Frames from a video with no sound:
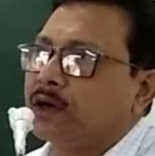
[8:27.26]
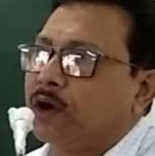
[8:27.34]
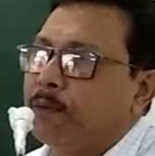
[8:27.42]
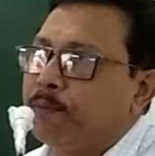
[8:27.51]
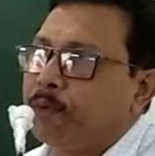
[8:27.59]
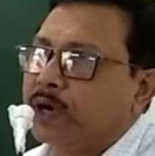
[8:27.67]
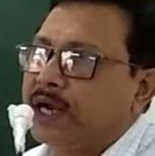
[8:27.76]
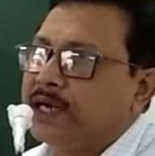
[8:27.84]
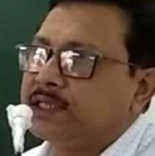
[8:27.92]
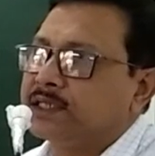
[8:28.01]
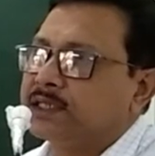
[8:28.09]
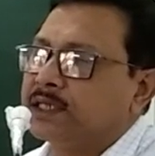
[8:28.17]

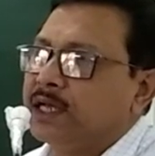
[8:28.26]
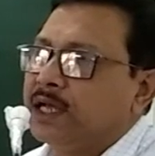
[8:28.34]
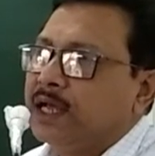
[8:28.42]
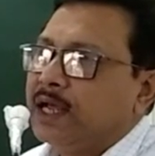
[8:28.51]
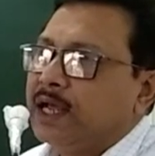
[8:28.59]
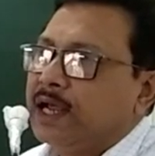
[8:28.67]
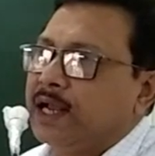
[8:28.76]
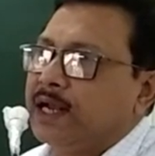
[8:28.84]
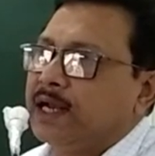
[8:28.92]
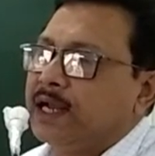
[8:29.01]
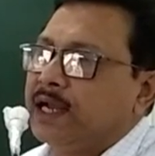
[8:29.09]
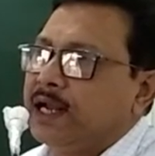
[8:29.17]
components in
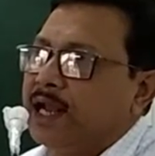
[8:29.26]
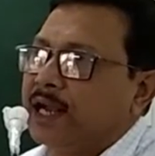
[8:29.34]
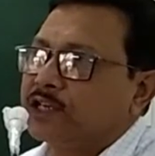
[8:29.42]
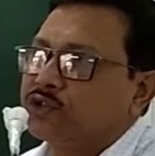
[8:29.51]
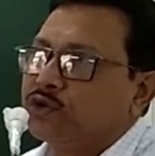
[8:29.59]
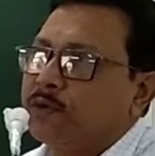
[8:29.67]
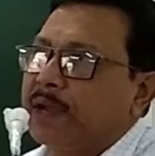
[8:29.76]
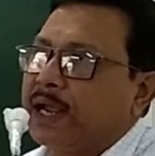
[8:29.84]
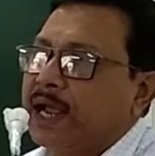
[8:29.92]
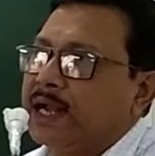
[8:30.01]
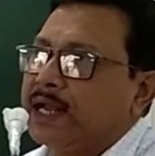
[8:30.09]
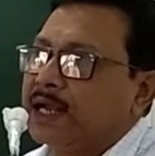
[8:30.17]

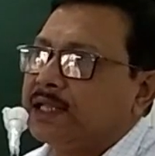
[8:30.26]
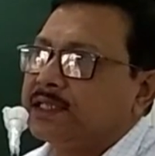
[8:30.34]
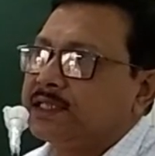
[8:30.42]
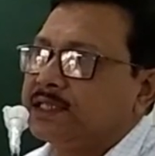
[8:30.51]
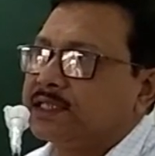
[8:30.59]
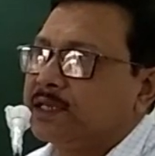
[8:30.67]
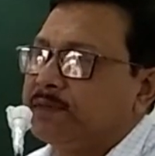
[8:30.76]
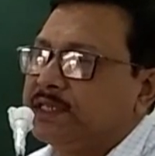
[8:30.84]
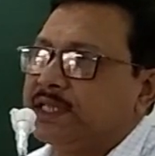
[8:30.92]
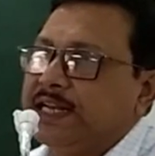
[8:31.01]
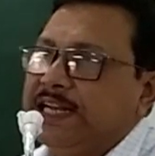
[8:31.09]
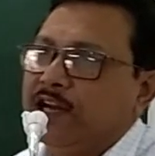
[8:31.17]
electromechanical system
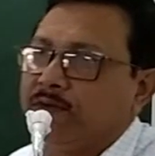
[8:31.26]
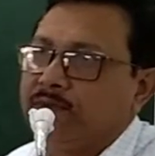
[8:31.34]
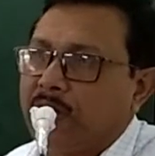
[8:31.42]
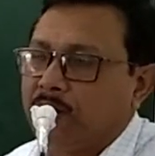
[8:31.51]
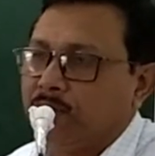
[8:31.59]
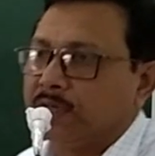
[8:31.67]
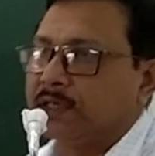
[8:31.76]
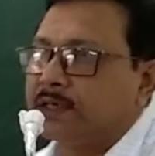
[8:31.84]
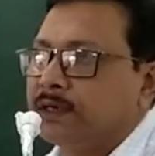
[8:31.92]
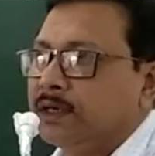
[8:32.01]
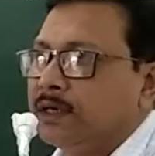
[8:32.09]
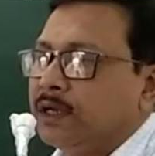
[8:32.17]
is the need of the hour.
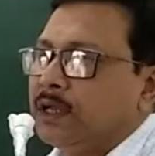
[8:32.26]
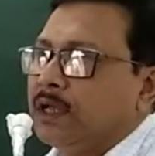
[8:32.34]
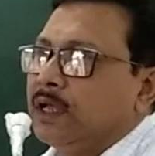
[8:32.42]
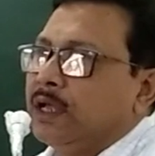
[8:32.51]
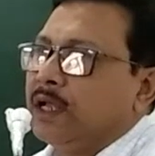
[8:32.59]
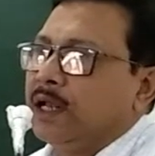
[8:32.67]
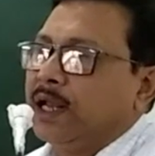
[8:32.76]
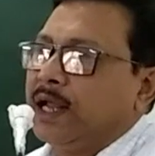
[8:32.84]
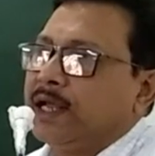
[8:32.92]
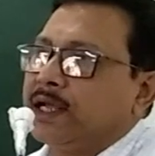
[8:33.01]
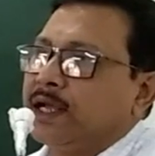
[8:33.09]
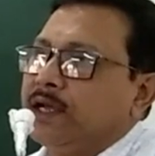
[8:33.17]

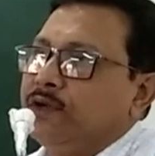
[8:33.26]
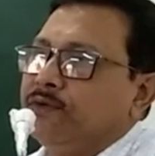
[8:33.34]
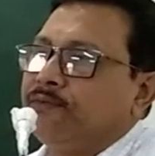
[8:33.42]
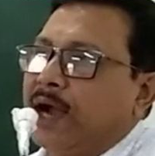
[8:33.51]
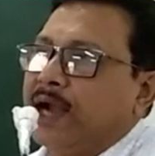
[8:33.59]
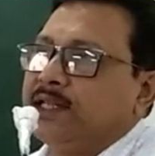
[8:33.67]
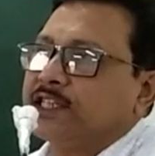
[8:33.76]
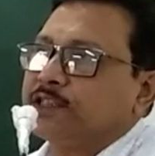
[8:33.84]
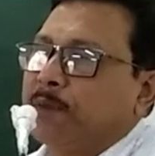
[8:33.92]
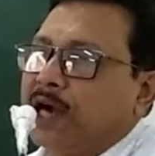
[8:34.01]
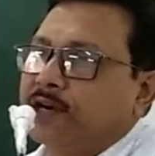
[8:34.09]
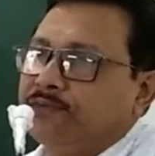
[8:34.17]
Like you find the
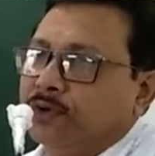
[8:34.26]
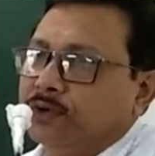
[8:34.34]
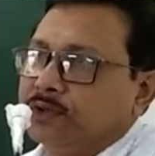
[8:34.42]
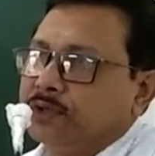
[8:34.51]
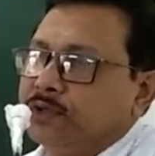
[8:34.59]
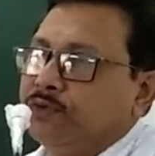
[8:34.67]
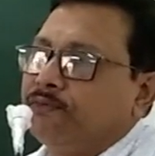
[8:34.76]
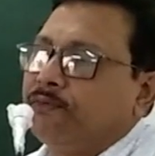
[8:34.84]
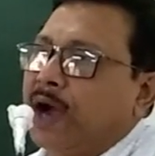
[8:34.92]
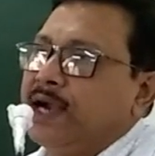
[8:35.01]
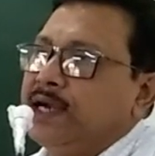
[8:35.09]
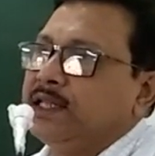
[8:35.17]
smartphone, you
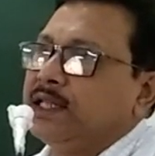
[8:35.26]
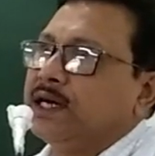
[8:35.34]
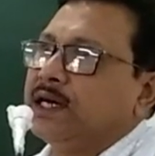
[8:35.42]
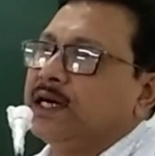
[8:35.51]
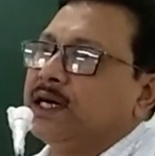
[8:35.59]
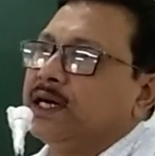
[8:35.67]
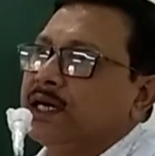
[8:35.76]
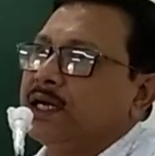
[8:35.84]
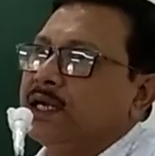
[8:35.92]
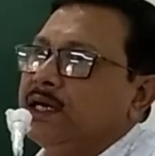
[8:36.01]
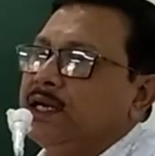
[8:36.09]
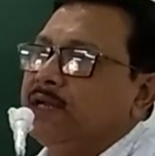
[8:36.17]
find
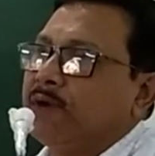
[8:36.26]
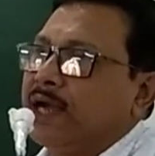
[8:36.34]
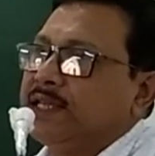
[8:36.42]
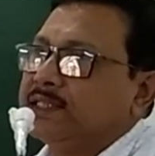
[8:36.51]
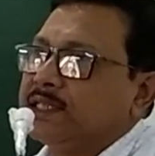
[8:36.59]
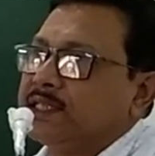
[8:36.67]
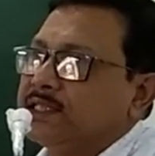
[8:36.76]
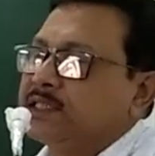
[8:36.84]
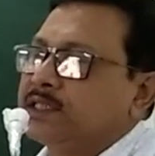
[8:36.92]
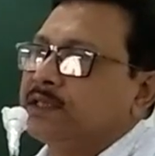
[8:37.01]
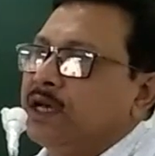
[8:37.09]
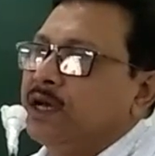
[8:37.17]
the
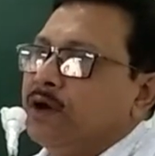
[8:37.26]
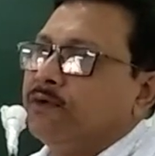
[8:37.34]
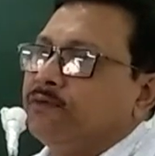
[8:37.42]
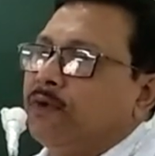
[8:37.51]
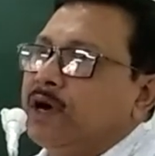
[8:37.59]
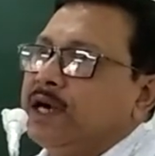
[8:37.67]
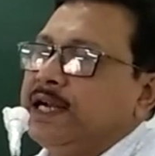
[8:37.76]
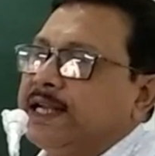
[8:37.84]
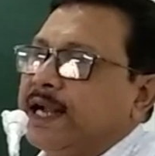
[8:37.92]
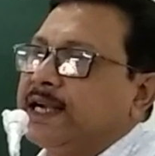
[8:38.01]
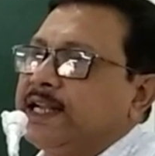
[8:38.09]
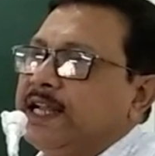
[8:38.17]
devices for
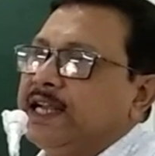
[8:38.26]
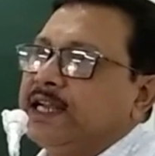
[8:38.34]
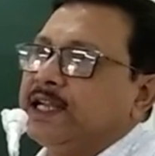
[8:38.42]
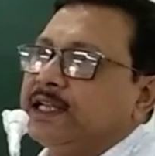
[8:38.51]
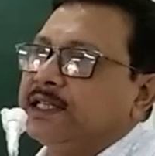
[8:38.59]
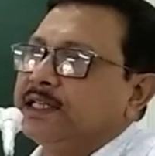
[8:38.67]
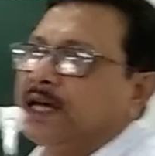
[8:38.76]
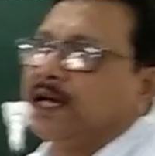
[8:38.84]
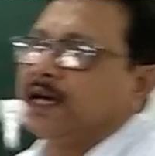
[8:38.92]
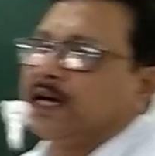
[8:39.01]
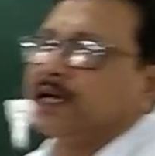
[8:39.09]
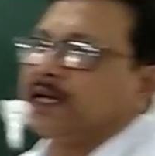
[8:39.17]
detecting the